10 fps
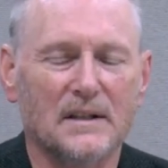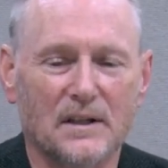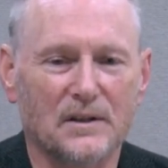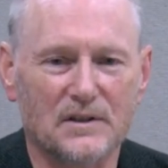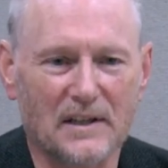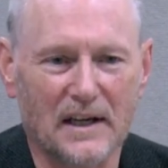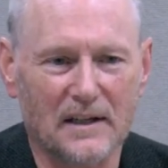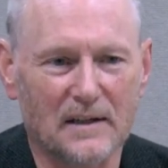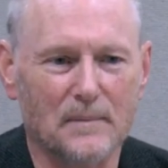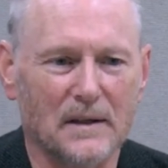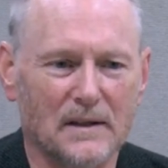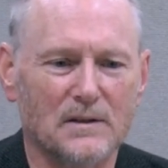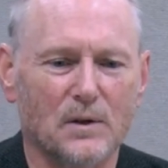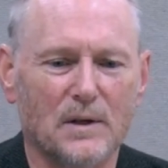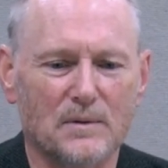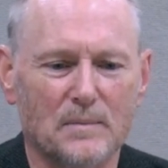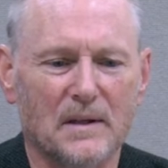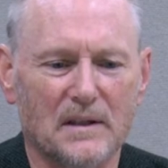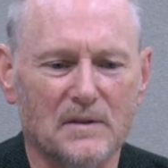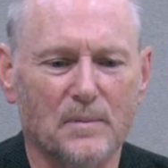understanding. But so he was a
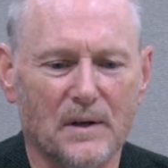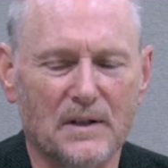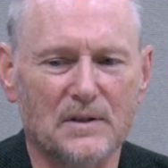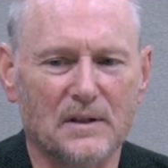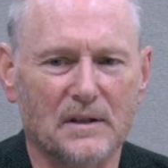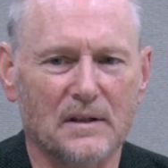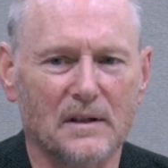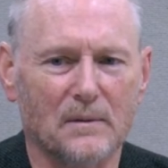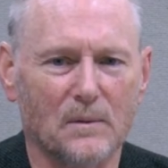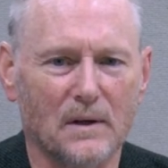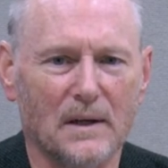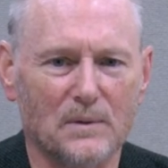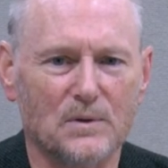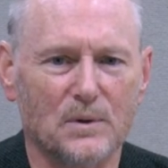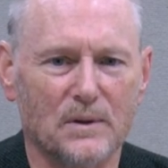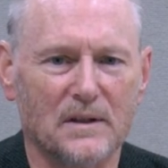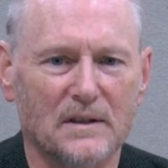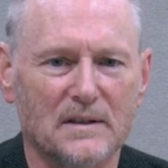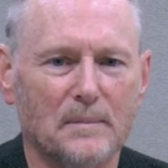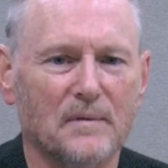big inspiration in what I was doing
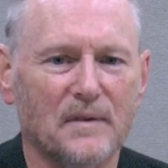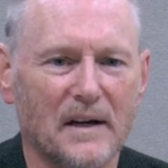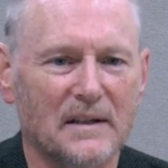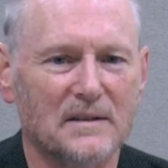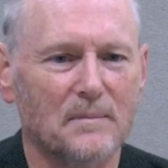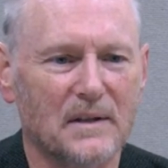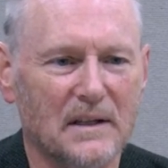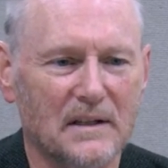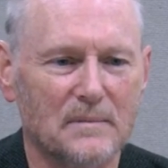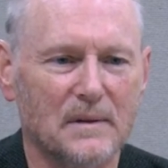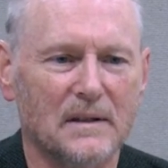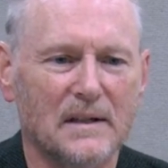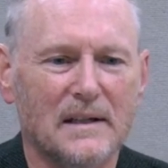and simplifying some things. But